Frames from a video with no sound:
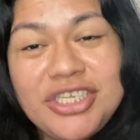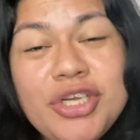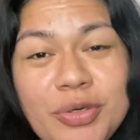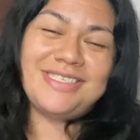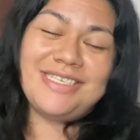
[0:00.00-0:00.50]

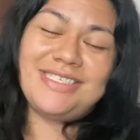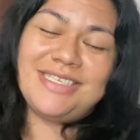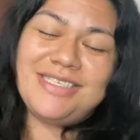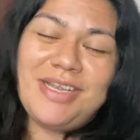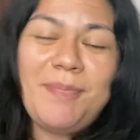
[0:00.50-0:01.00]
2 since
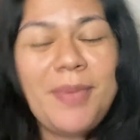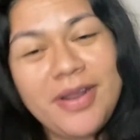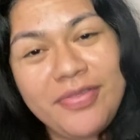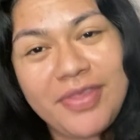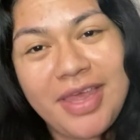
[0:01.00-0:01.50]
it's her
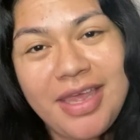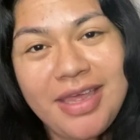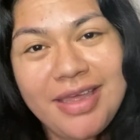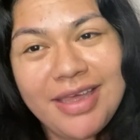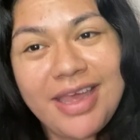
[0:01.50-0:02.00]
birthday.